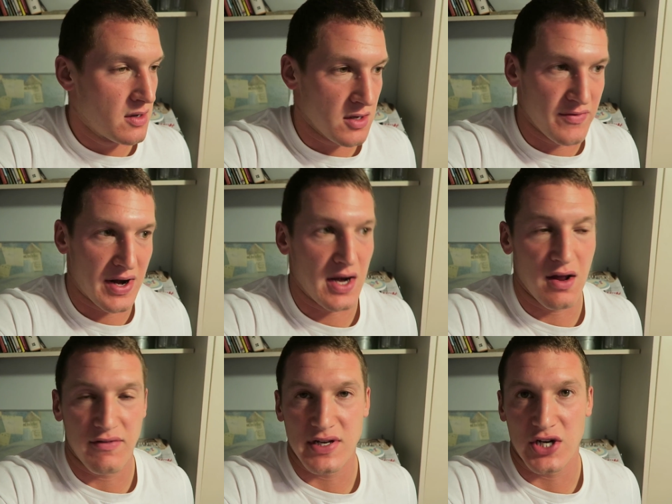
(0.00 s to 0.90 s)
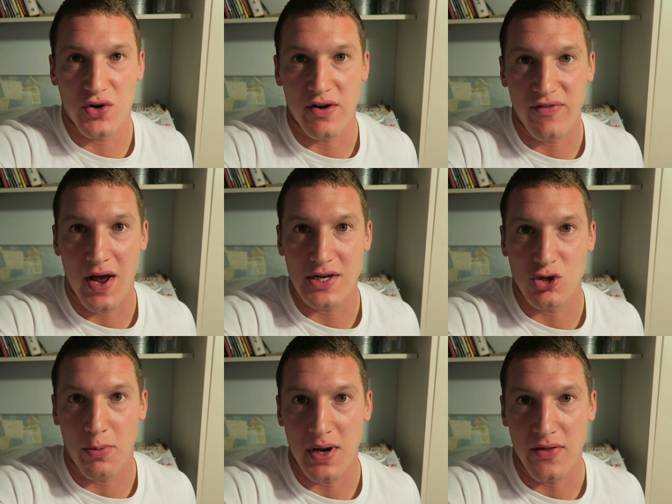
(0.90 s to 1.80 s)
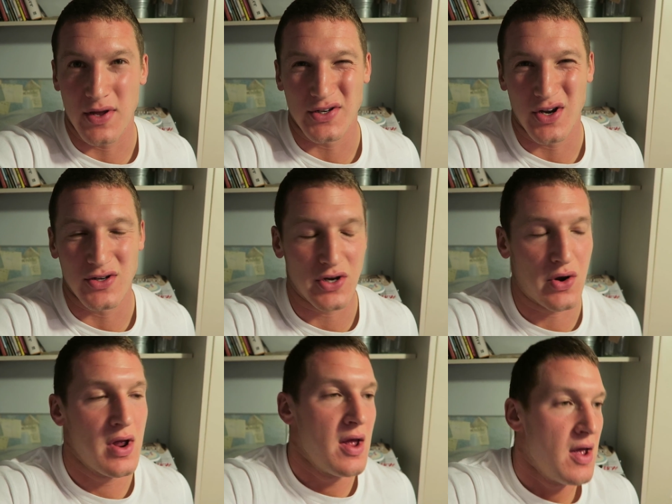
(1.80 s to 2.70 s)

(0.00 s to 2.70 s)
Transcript: you've had enough saturated fat, stop eating this, you know? So